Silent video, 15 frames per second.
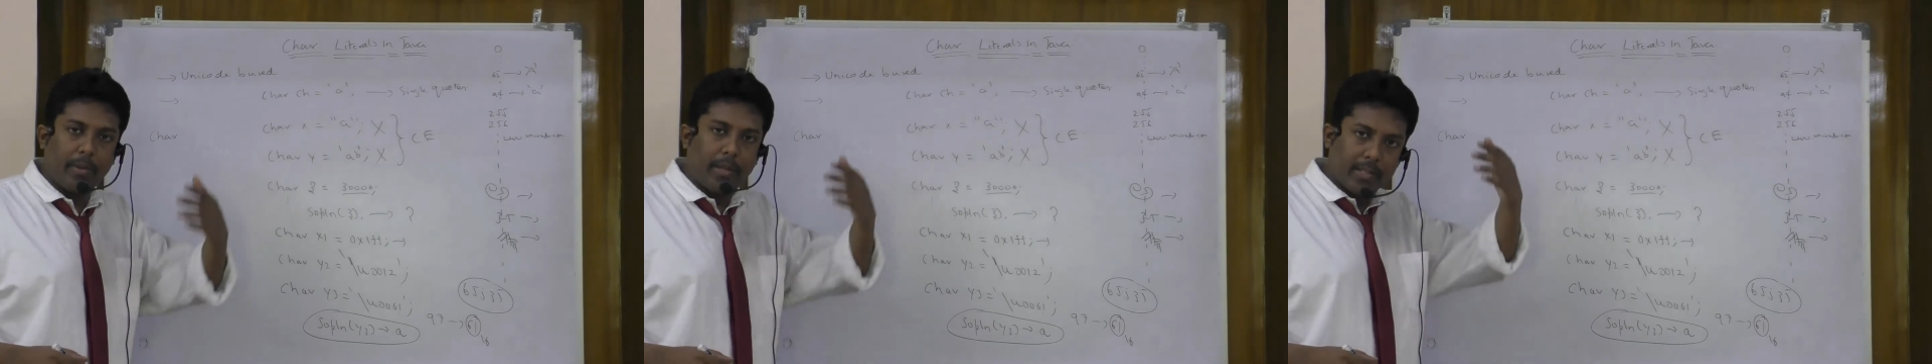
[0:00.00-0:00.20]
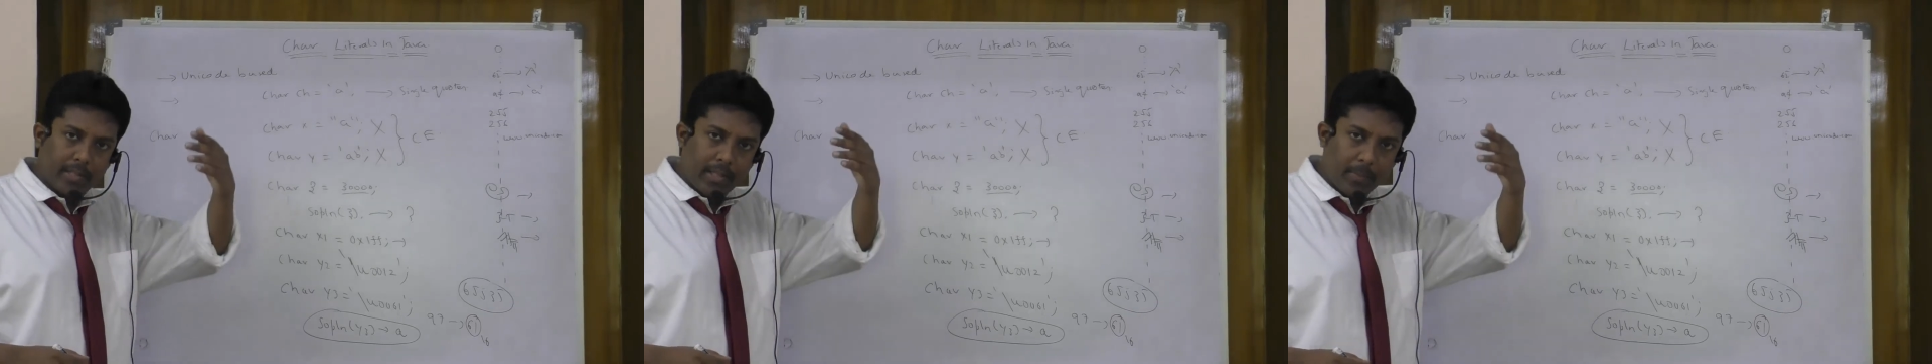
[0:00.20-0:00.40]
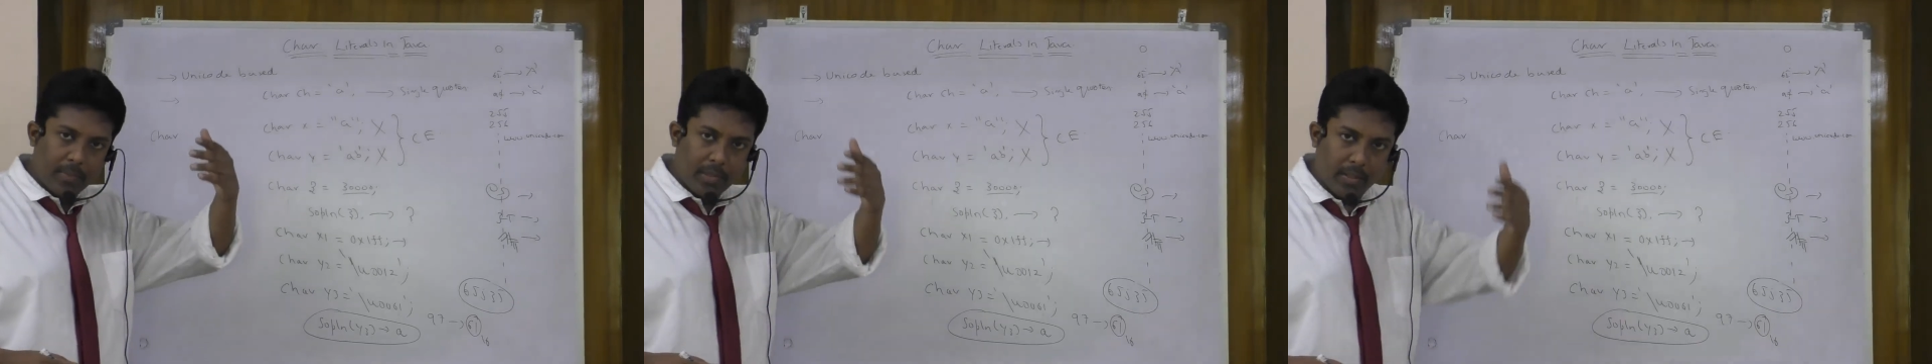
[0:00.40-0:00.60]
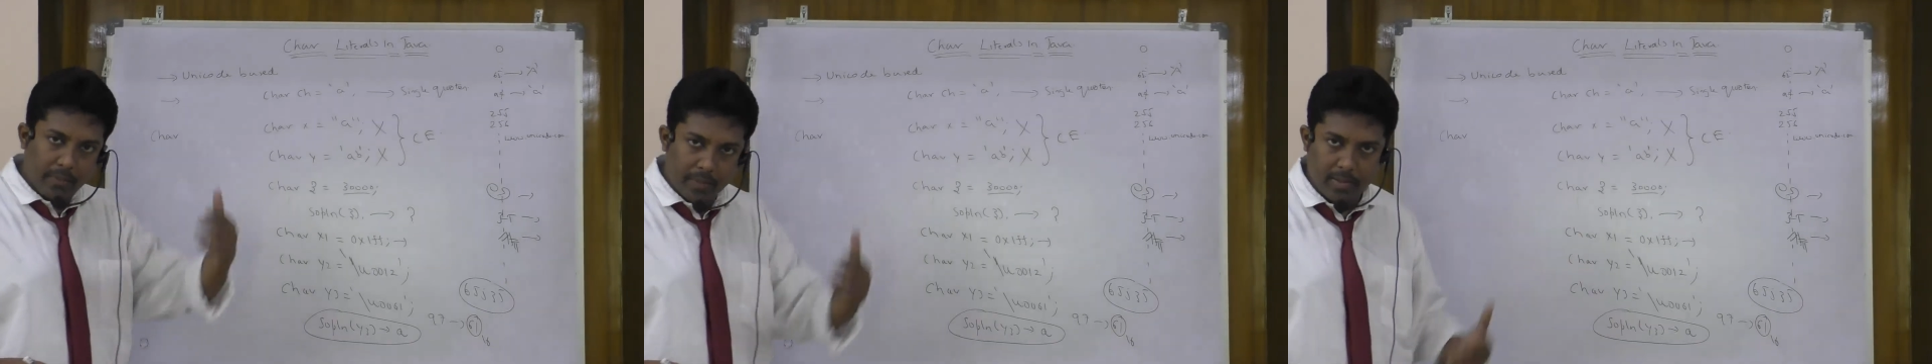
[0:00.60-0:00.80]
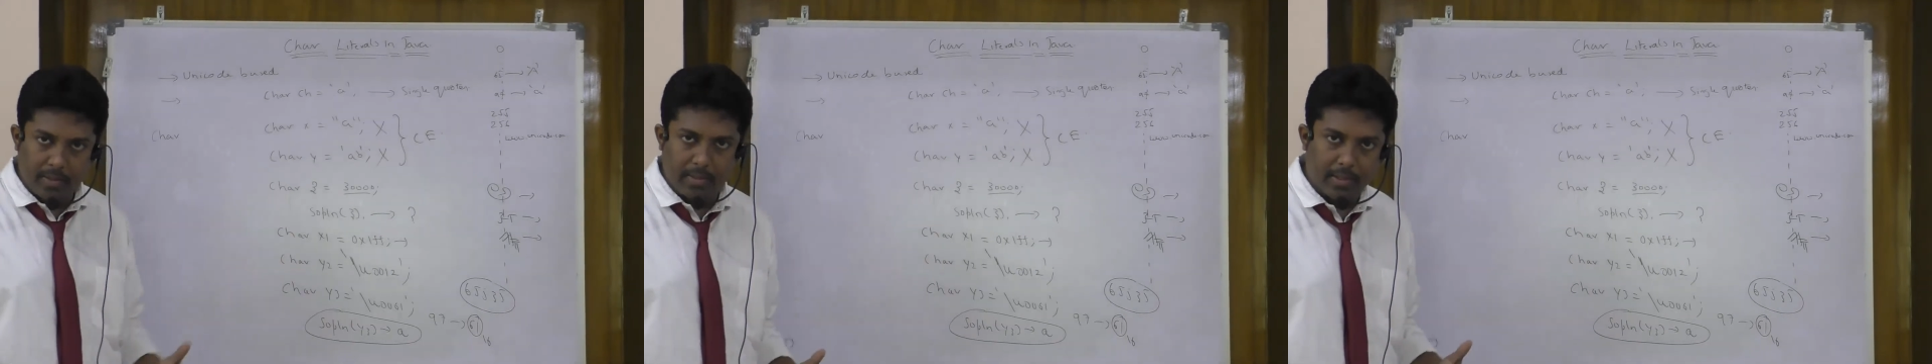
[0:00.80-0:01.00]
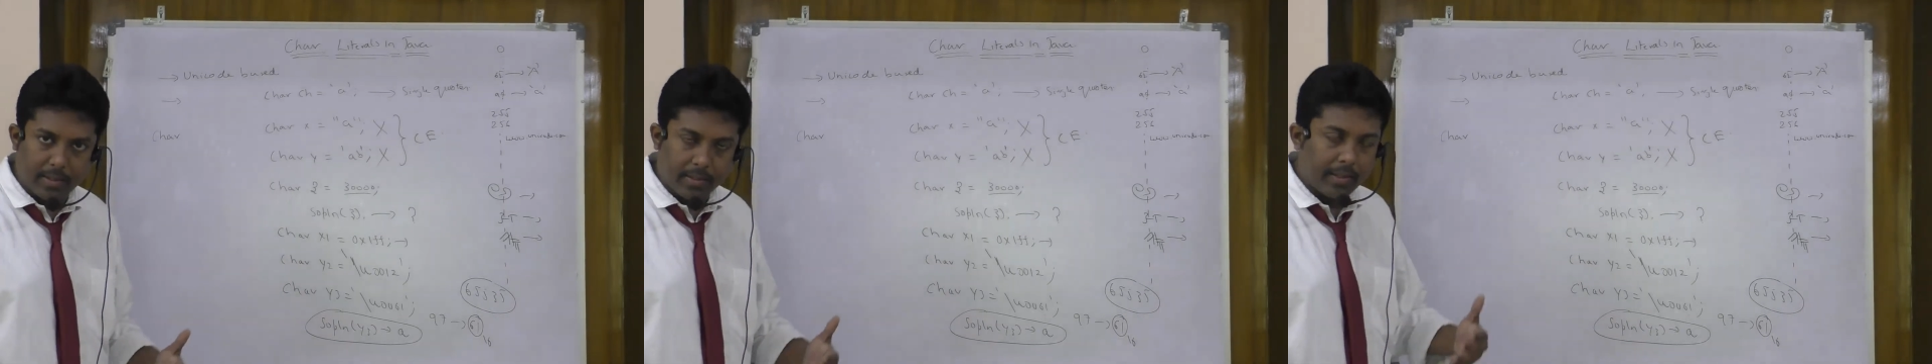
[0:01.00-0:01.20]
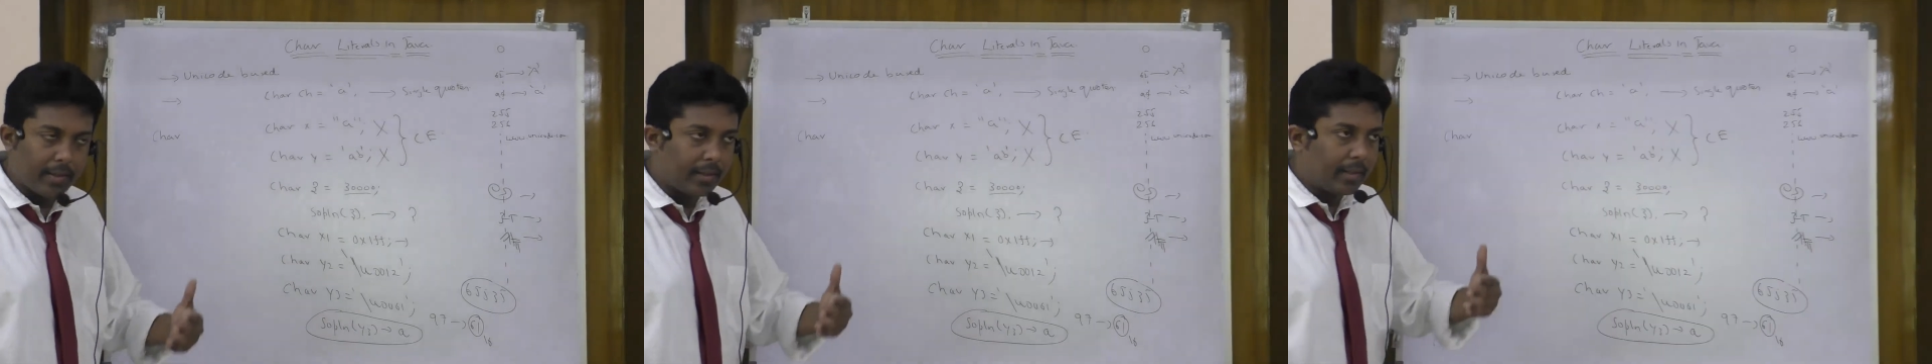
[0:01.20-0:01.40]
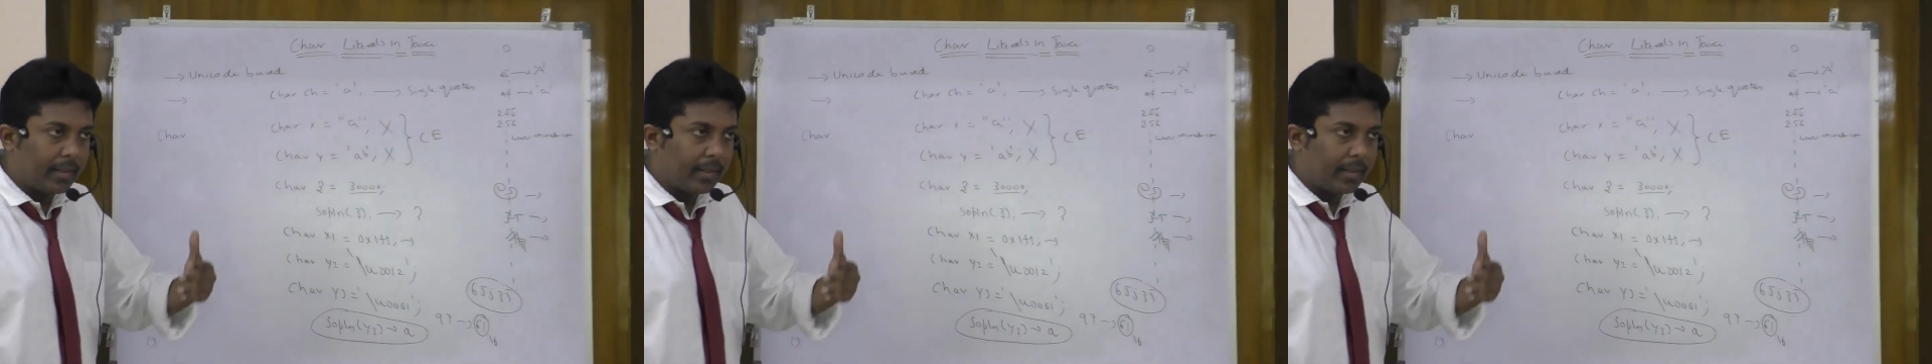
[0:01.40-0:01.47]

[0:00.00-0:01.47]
many escape sequences are there